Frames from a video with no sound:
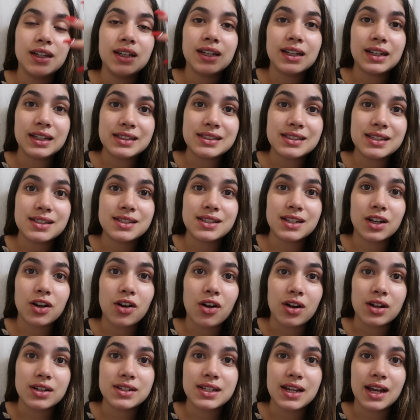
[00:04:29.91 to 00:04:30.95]
consistent
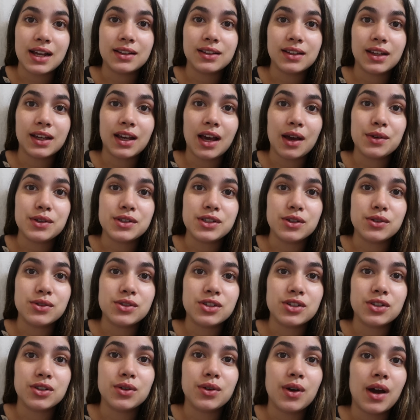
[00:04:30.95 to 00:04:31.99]
content like I was used to.